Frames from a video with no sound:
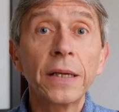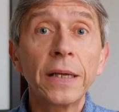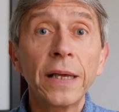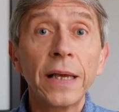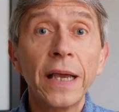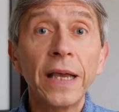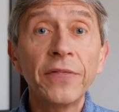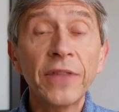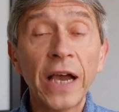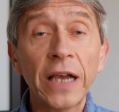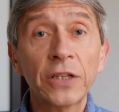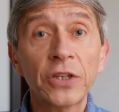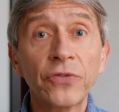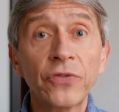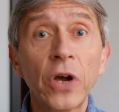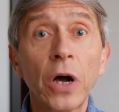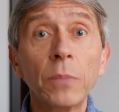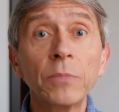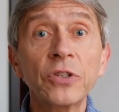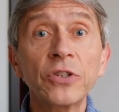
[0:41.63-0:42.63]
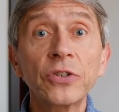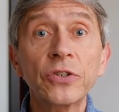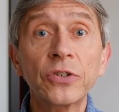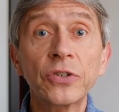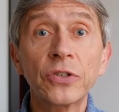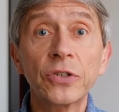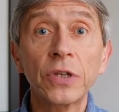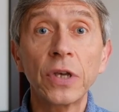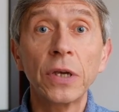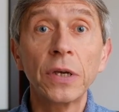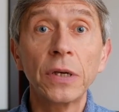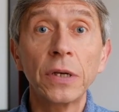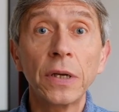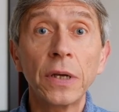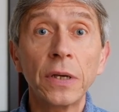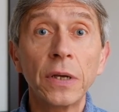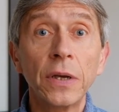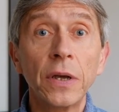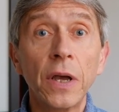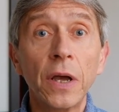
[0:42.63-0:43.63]
in the House of Commons
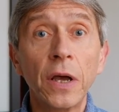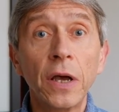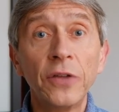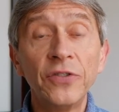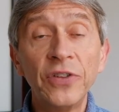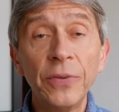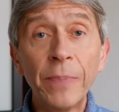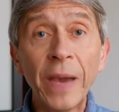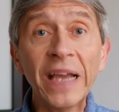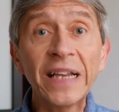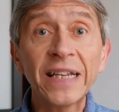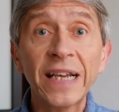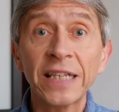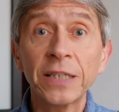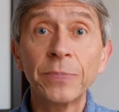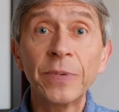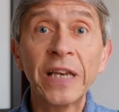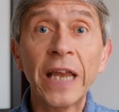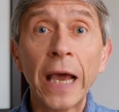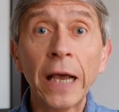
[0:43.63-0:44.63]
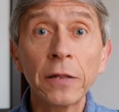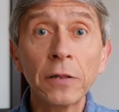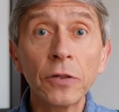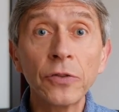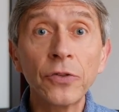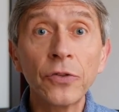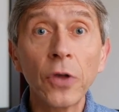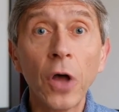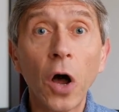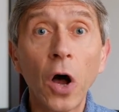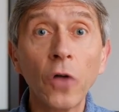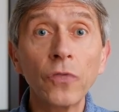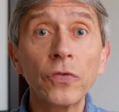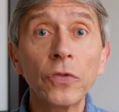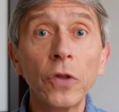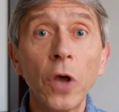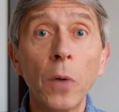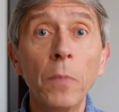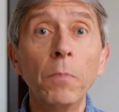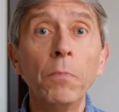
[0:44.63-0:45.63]
a debate has been held
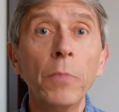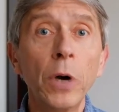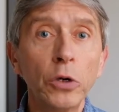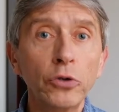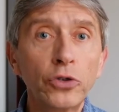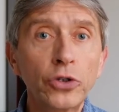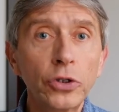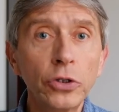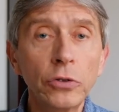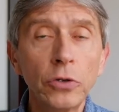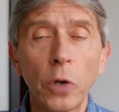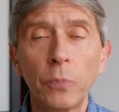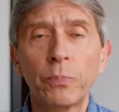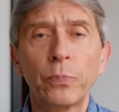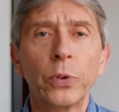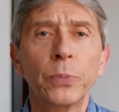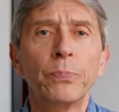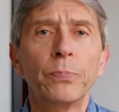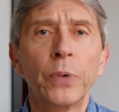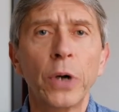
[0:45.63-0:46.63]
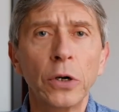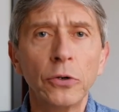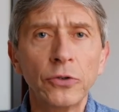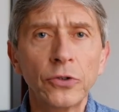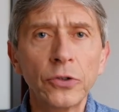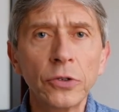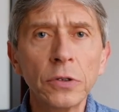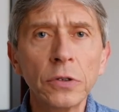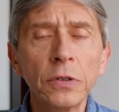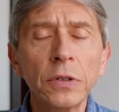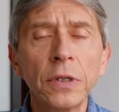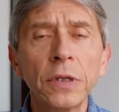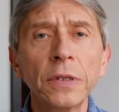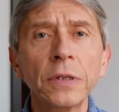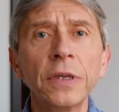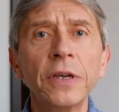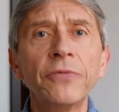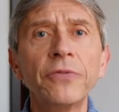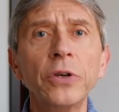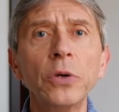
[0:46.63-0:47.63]
on a motion, a proposal,
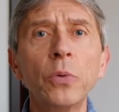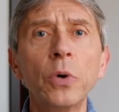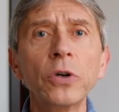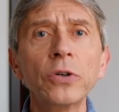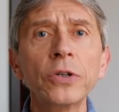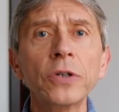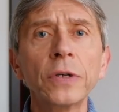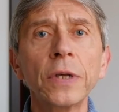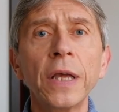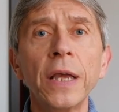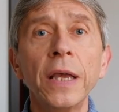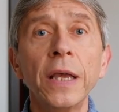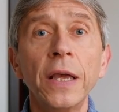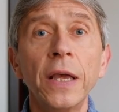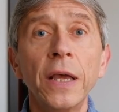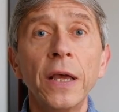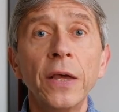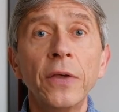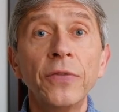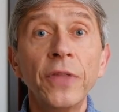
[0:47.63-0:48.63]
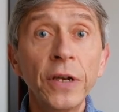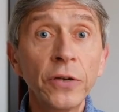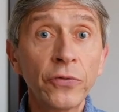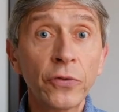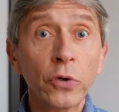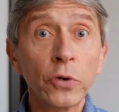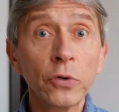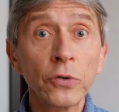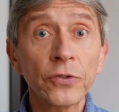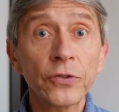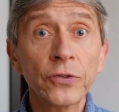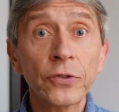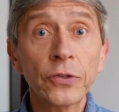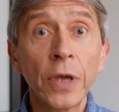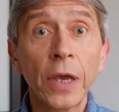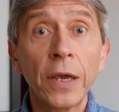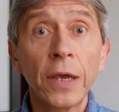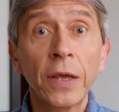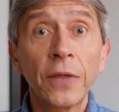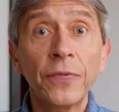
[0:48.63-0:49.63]
if you want, then of course
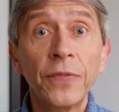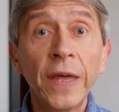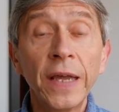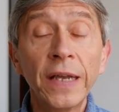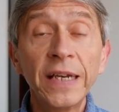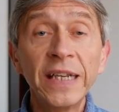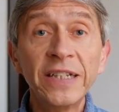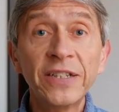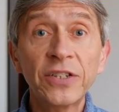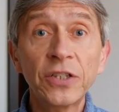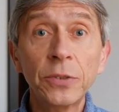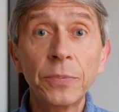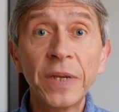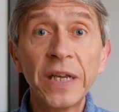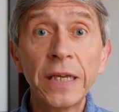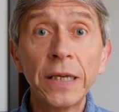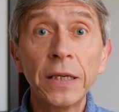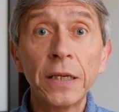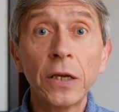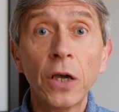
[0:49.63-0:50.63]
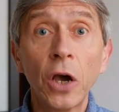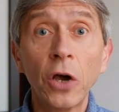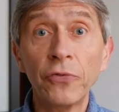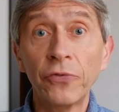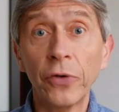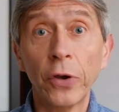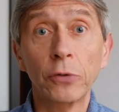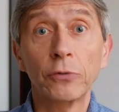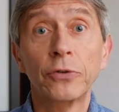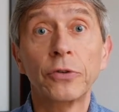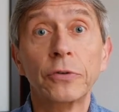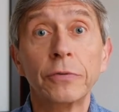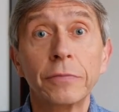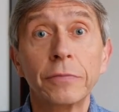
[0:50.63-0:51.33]
there needs to be a vote.